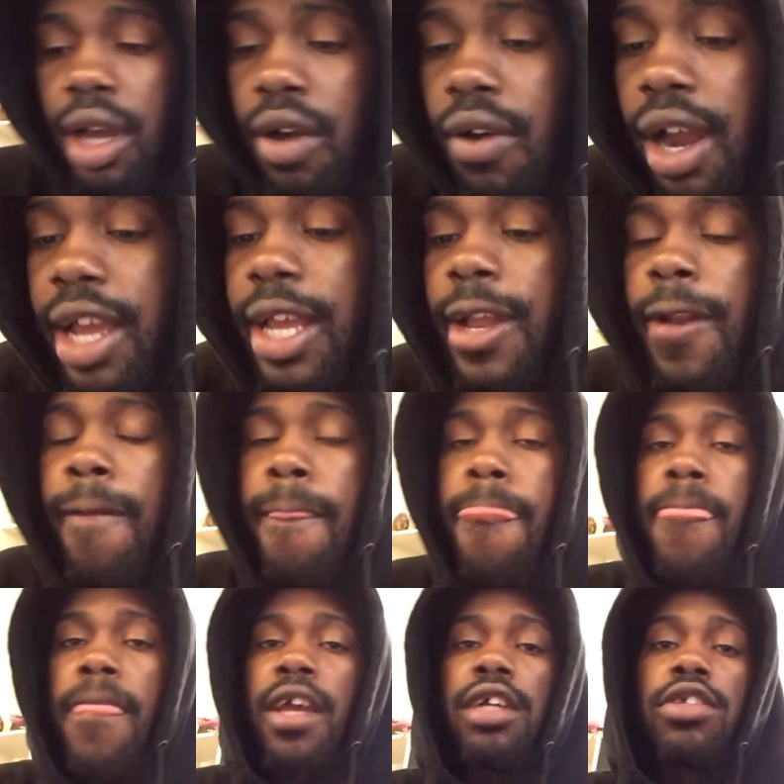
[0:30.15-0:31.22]
All right?
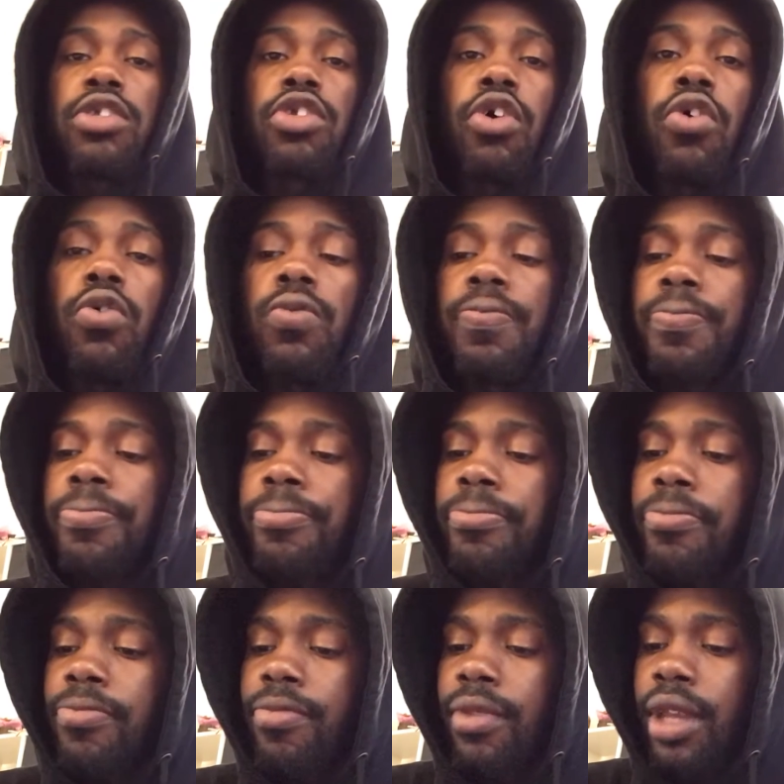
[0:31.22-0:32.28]
So,
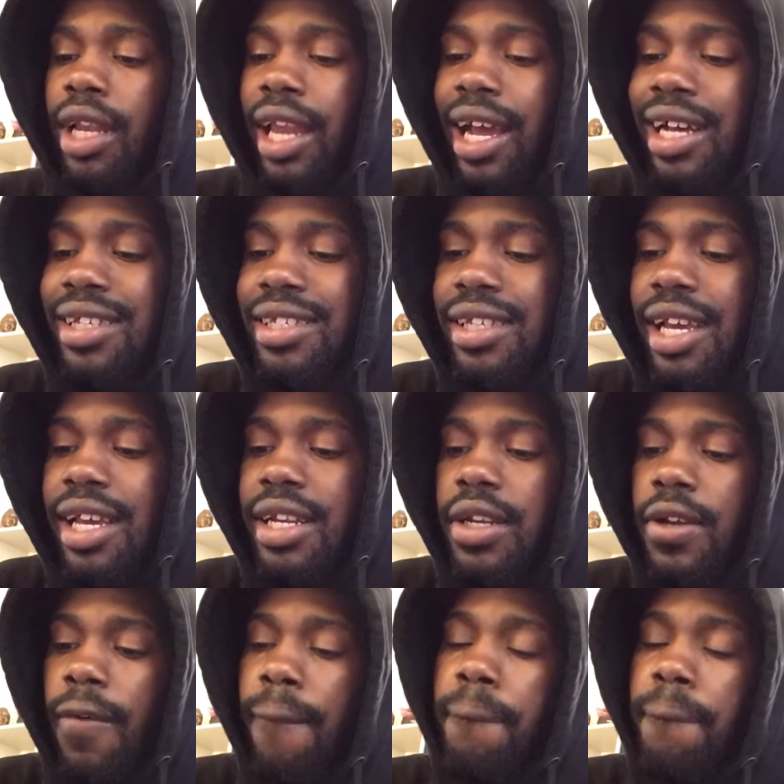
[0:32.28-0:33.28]
like I said,